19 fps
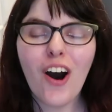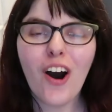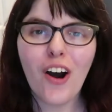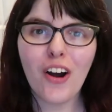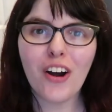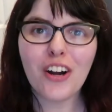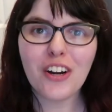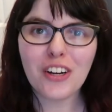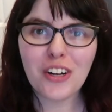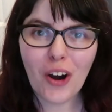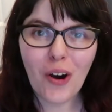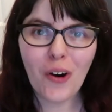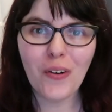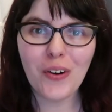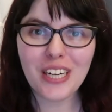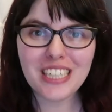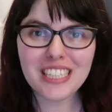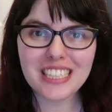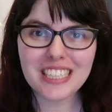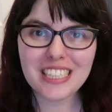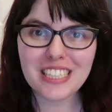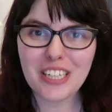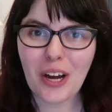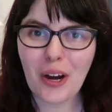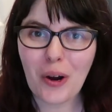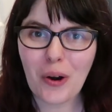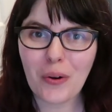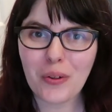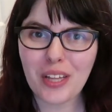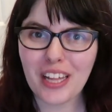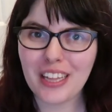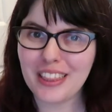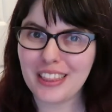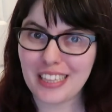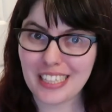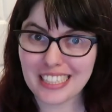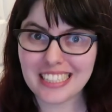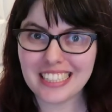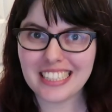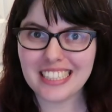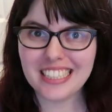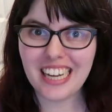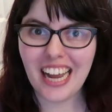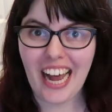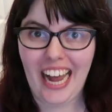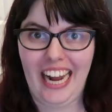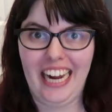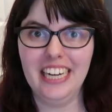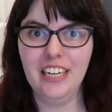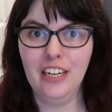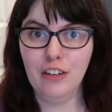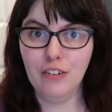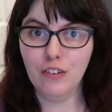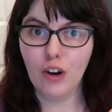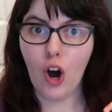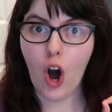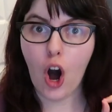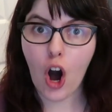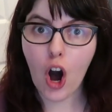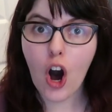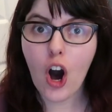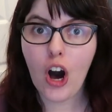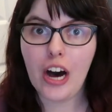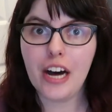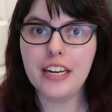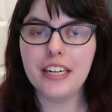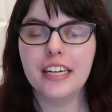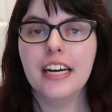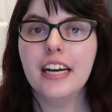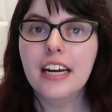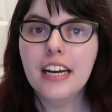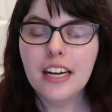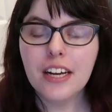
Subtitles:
are going to know that this is kind of odd.